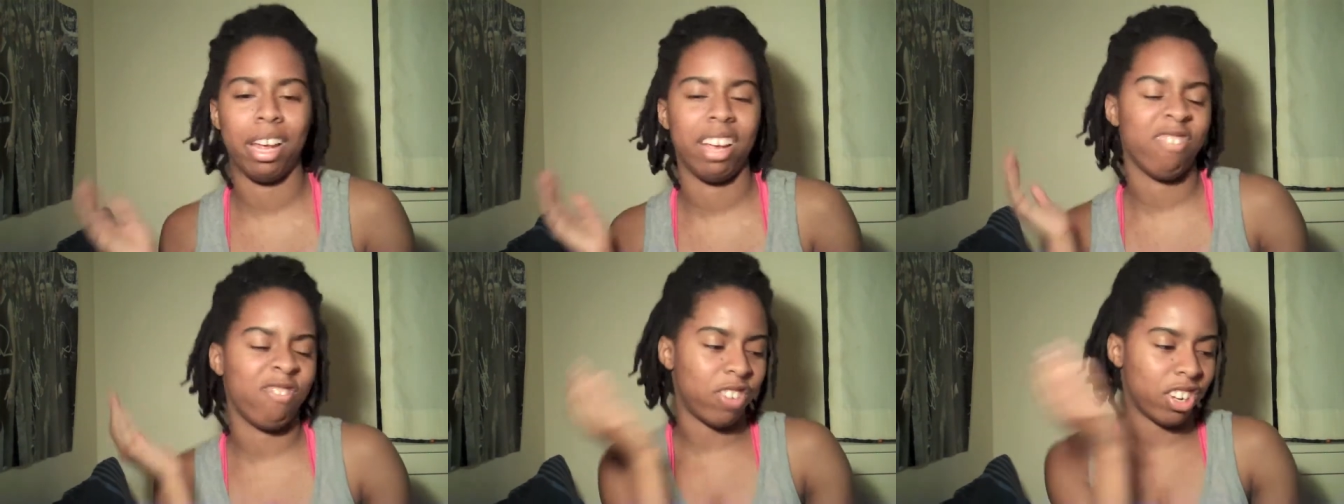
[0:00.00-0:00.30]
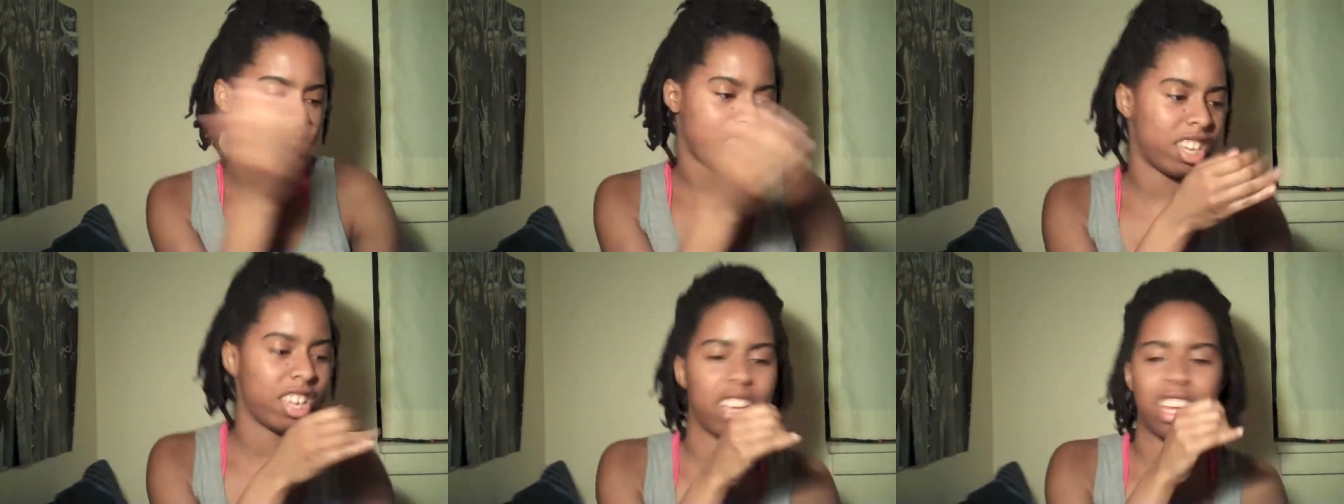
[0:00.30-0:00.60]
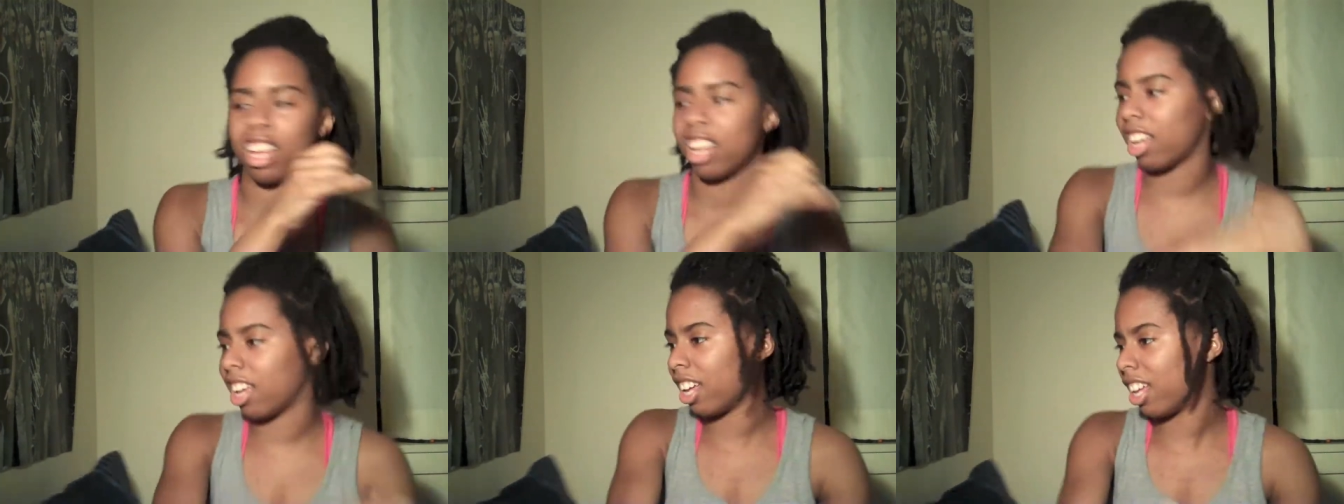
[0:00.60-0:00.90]
Like, fuck
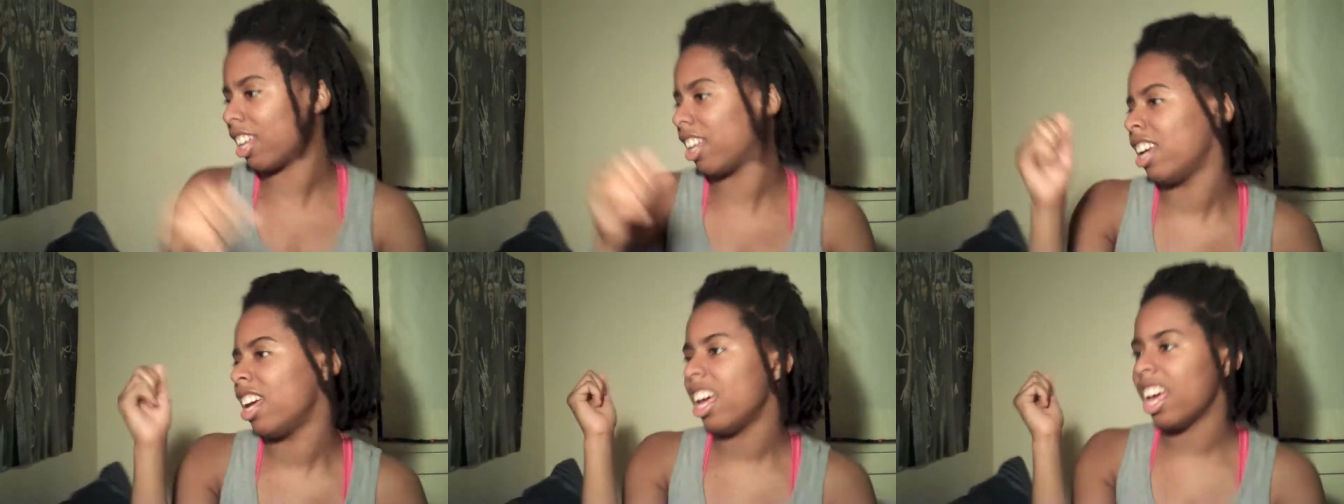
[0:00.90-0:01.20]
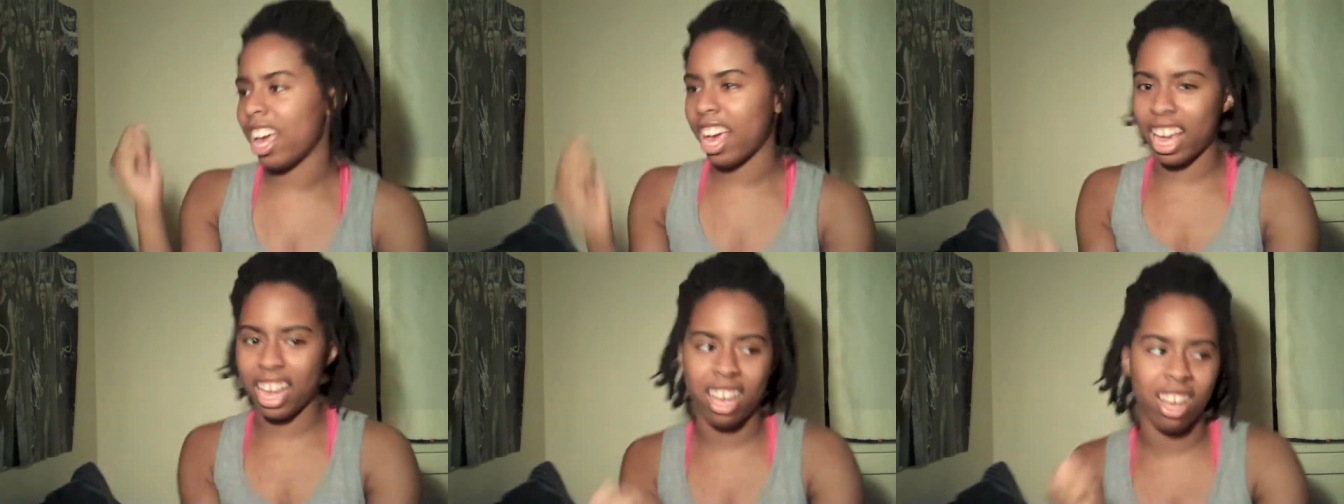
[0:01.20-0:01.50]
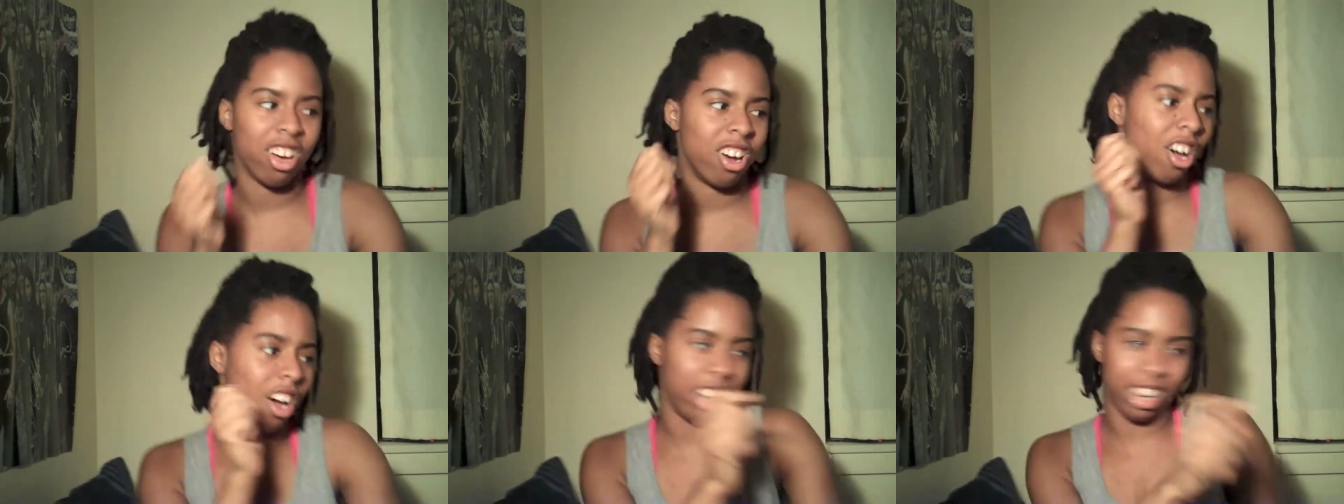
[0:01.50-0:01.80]
yeah!
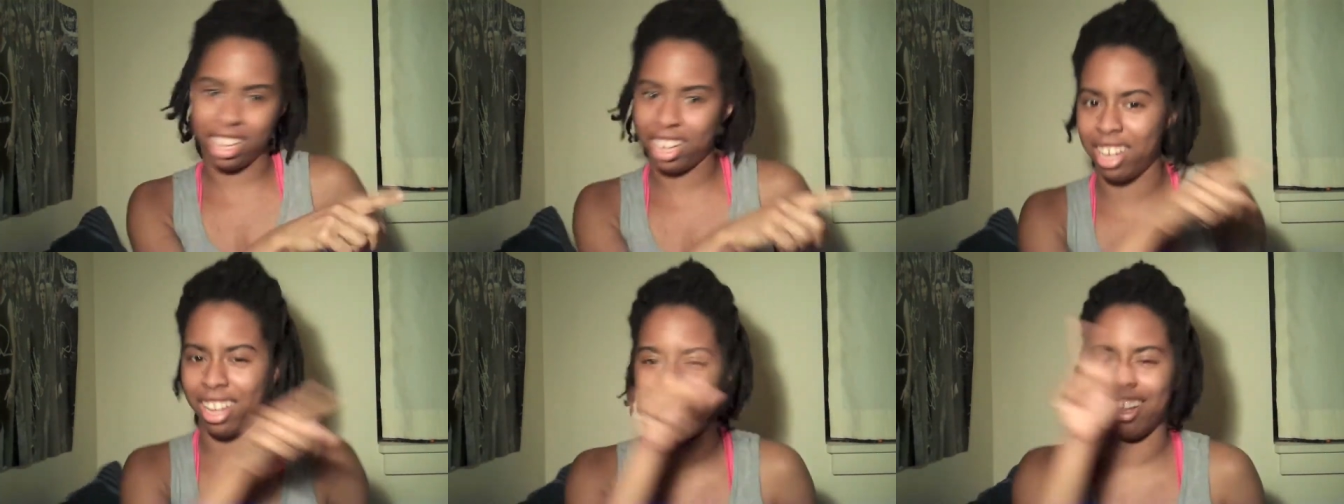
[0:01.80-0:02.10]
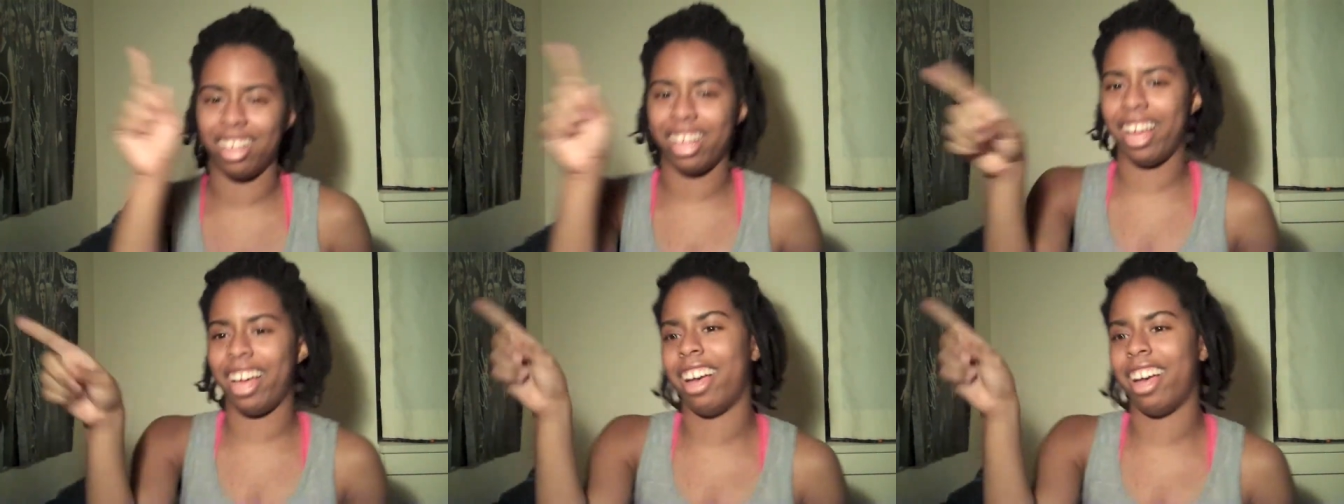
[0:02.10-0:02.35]
Hate all y'all!